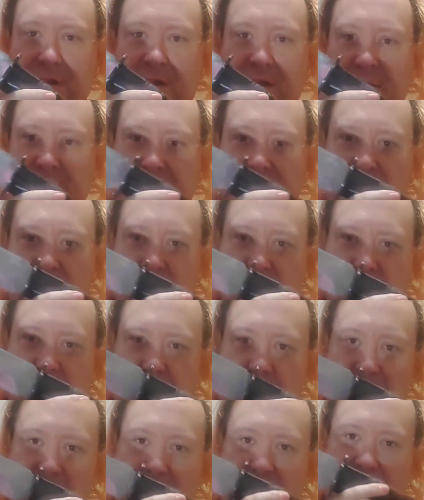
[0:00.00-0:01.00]
I consider it
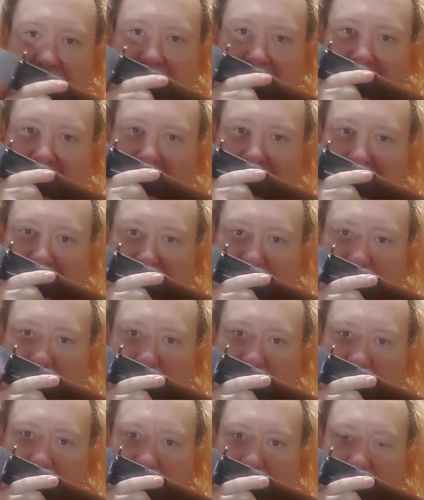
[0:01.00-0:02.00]
in the Franken
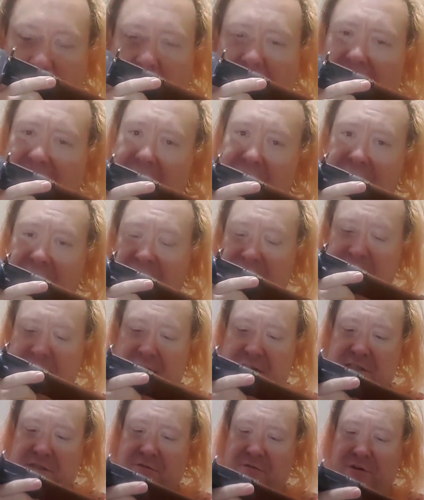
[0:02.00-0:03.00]
sword category, I guess in this
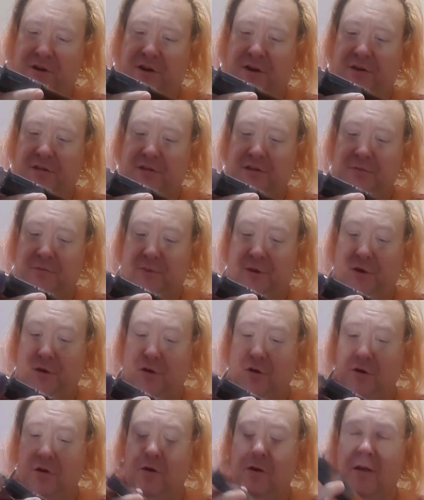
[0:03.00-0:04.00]
case Franken
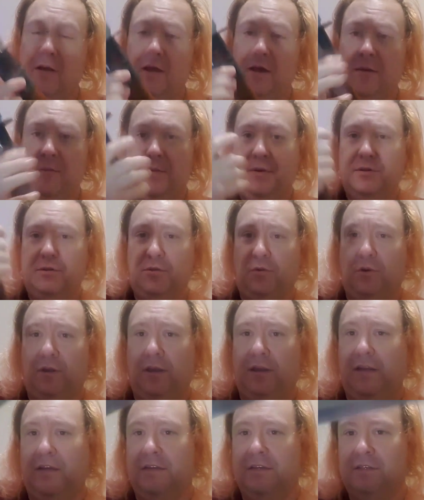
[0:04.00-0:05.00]
spear. But it's sort of
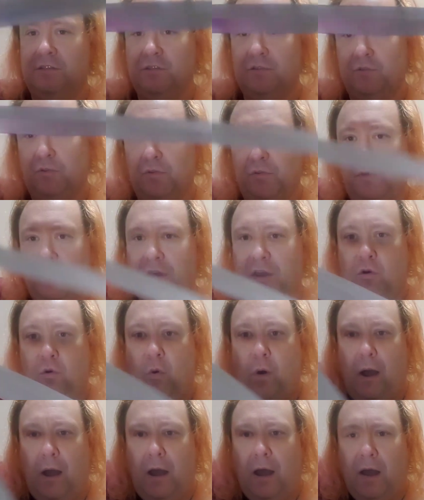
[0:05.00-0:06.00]
like a Zulu
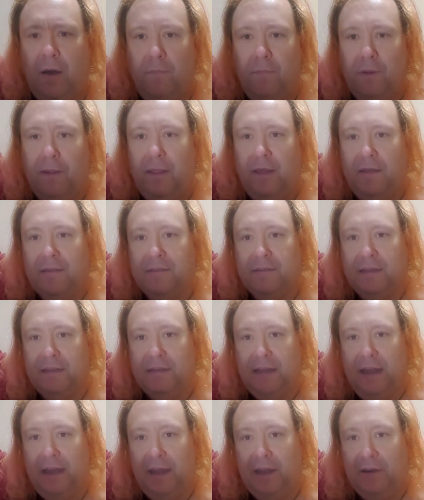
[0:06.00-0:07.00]
Ilkwa, but it has
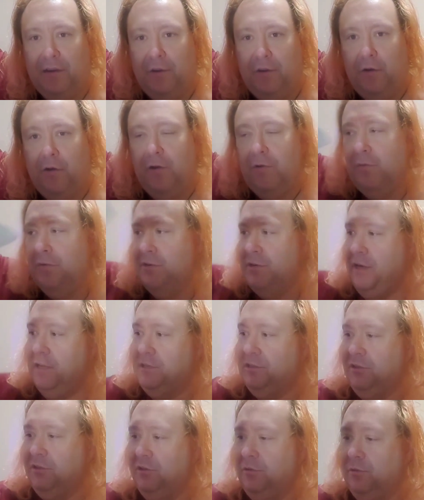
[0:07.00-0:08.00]
that hand guard, which
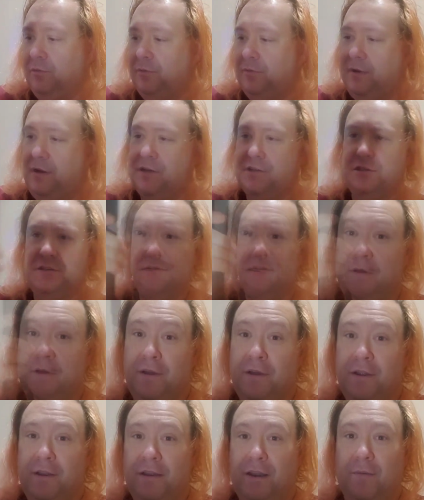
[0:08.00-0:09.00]
adds a little protection.
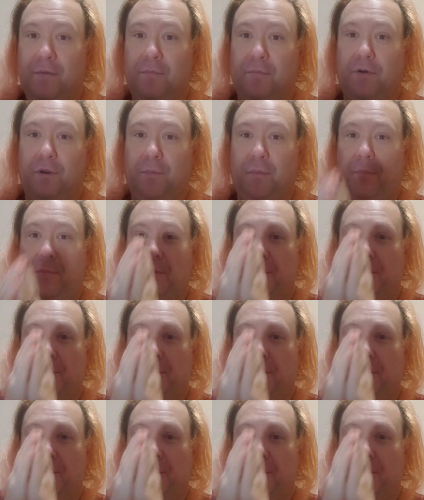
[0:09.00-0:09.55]
Now I'm going to put up a